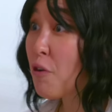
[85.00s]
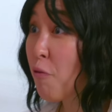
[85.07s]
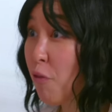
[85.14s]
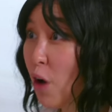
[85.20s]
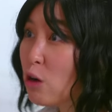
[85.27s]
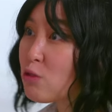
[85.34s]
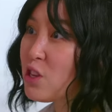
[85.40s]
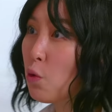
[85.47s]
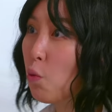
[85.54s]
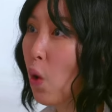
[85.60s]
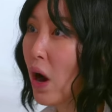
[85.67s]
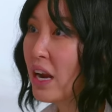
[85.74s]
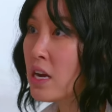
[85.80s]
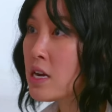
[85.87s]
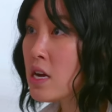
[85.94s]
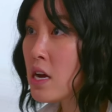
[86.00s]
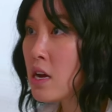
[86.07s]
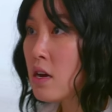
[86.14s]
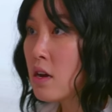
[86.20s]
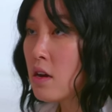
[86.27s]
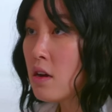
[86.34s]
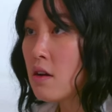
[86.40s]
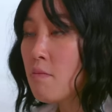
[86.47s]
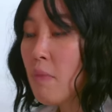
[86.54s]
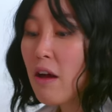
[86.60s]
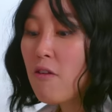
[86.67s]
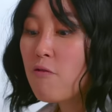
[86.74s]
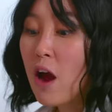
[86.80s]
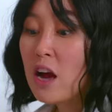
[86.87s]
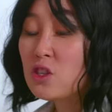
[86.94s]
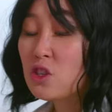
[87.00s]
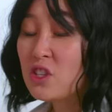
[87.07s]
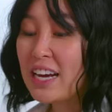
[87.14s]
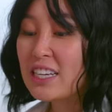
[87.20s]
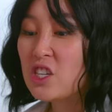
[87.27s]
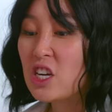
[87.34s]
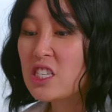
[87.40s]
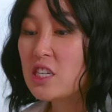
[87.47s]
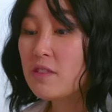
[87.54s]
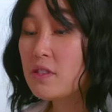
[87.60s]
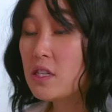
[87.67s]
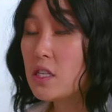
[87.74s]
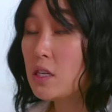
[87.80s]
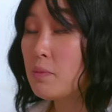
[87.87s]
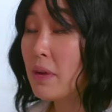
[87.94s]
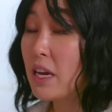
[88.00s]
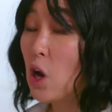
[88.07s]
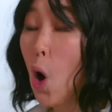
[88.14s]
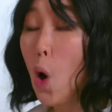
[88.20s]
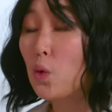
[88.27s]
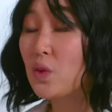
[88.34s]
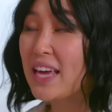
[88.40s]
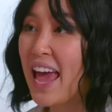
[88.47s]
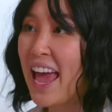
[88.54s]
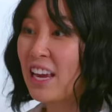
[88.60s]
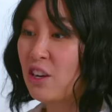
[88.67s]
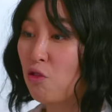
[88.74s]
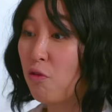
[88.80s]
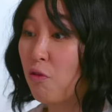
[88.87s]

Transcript: a frozen one. My fragile digestive system can only handle